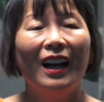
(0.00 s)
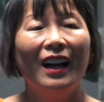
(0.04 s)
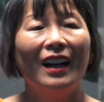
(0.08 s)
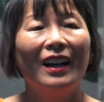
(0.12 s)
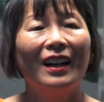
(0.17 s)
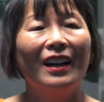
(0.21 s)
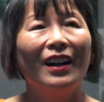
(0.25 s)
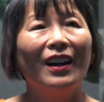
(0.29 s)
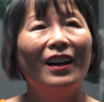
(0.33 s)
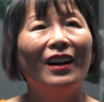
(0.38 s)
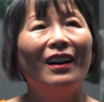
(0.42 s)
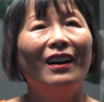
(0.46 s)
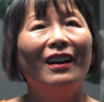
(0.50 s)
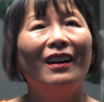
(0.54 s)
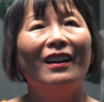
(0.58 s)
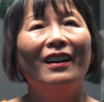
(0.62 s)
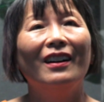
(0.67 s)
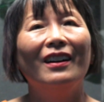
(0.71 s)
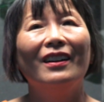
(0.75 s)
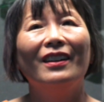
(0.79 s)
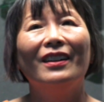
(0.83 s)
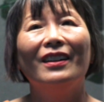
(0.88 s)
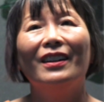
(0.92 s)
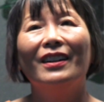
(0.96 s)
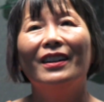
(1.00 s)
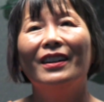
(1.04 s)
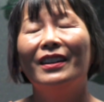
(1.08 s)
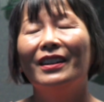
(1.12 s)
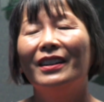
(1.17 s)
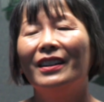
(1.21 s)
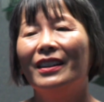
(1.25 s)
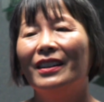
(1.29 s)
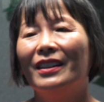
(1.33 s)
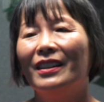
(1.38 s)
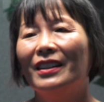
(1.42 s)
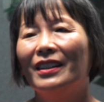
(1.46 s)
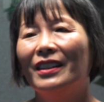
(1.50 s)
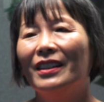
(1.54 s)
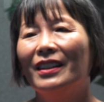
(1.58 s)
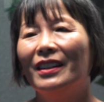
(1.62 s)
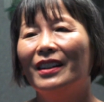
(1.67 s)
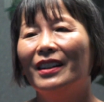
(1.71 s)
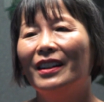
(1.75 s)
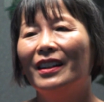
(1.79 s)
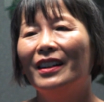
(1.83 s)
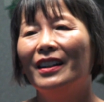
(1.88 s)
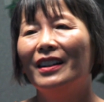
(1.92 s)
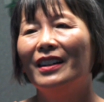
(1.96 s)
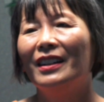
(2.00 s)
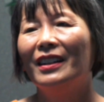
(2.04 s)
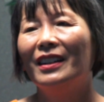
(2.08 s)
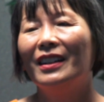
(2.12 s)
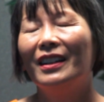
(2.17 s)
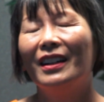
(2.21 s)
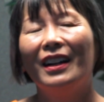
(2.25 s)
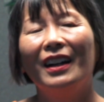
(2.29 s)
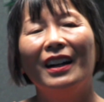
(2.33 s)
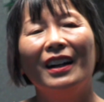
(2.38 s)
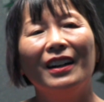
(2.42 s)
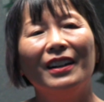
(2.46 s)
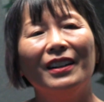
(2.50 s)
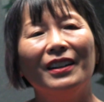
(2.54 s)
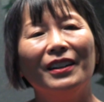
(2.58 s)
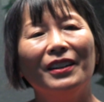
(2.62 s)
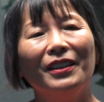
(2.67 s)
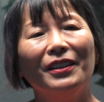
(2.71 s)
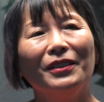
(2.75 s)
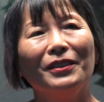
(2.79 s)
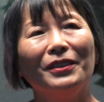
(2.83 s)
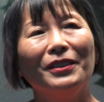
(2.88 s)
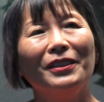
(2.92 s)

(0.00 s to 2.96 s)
that you wanted to like throw in a towel or thought about just